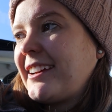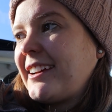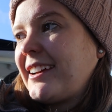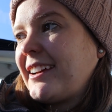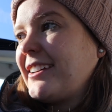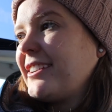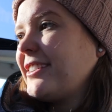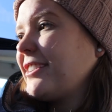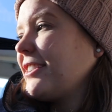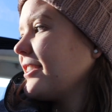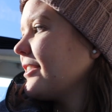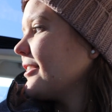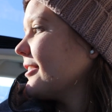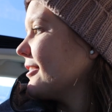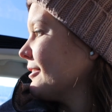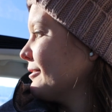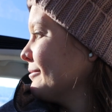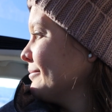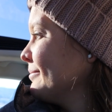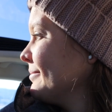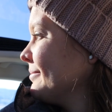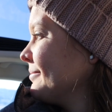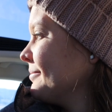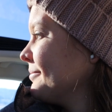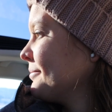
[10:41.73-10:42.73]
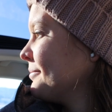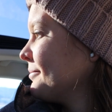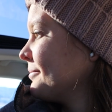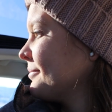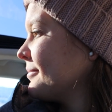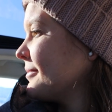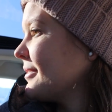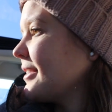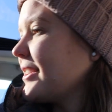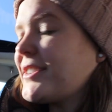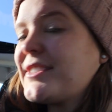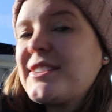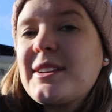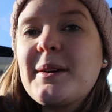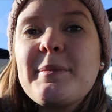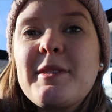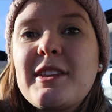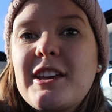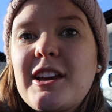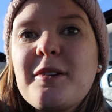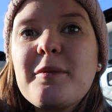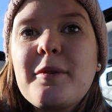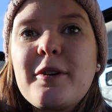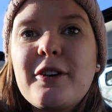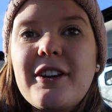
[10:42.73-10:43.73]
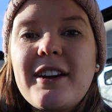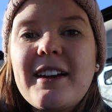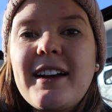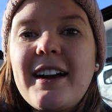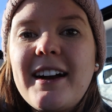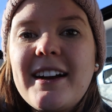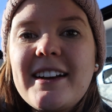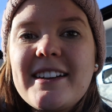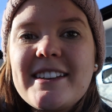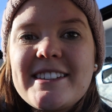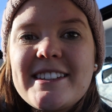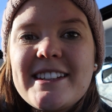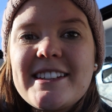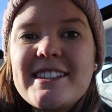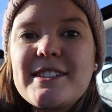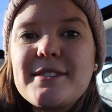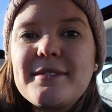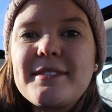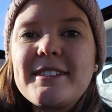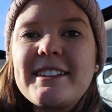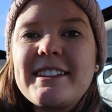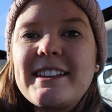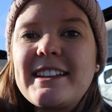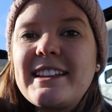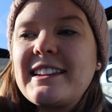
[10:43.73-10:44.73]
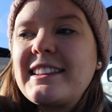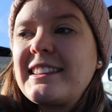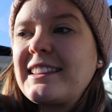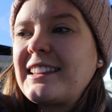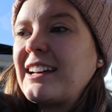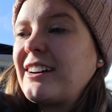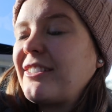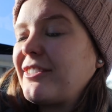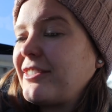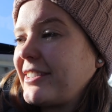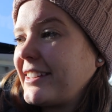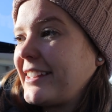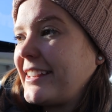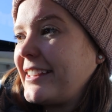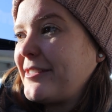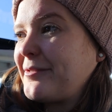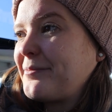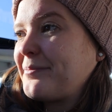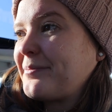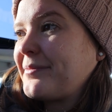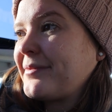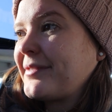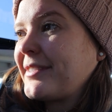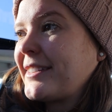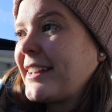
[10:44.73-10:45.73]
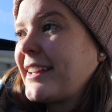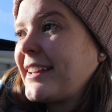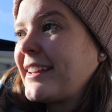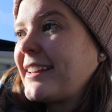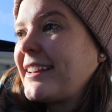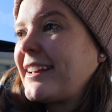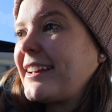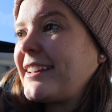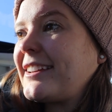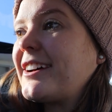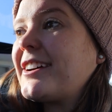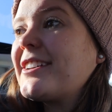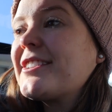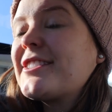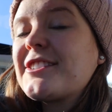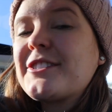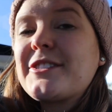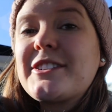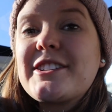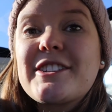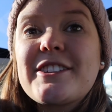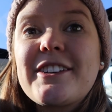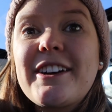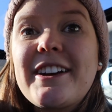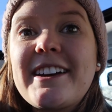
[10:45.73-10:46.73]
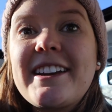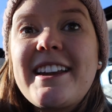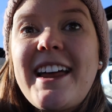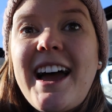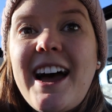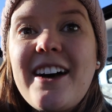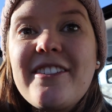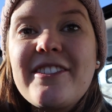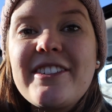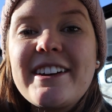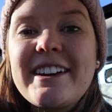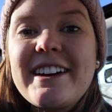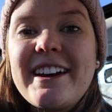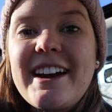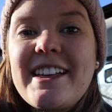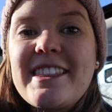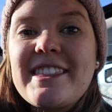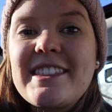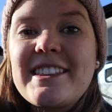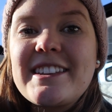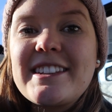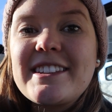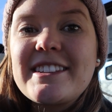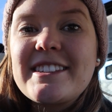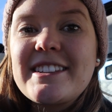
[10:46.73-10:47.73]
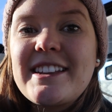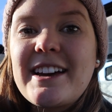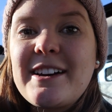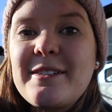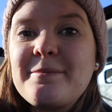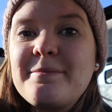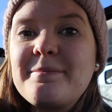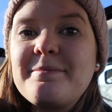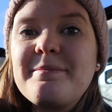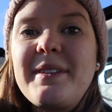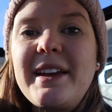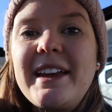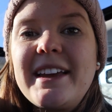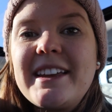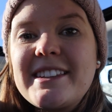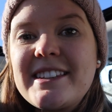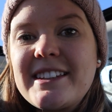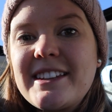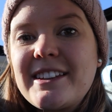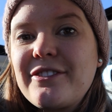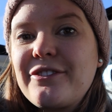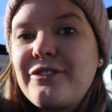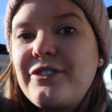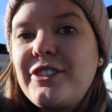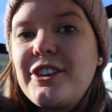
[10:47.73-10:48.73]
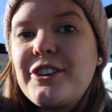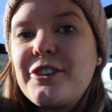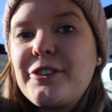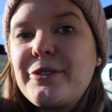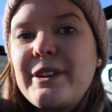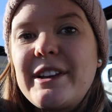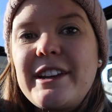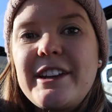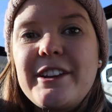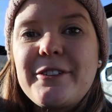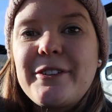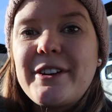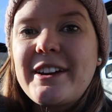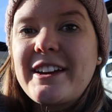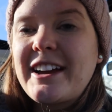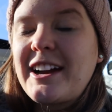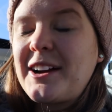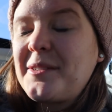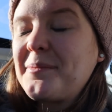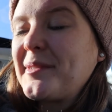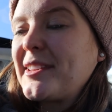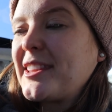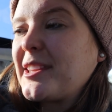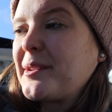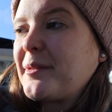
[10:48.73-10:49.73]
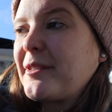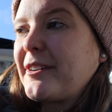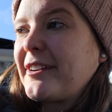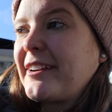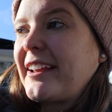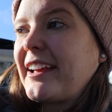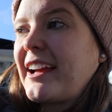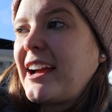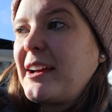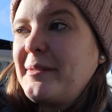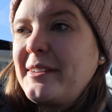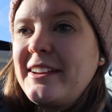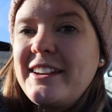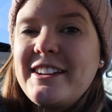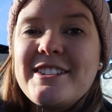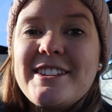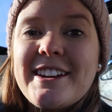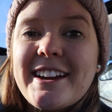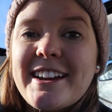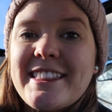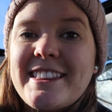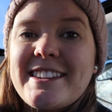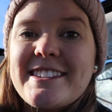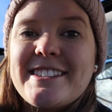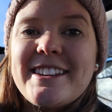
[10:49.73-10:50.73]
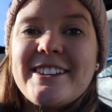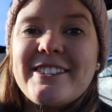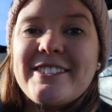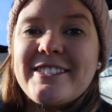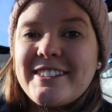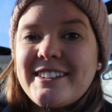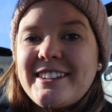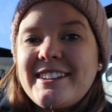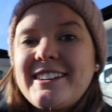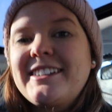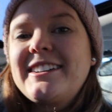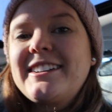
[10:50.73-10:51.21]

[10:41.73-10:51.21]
I don't know. There's something about it, guys. It's really lovely. And also it's great having this amazing view when you wake up in the morning. I mean, check this out.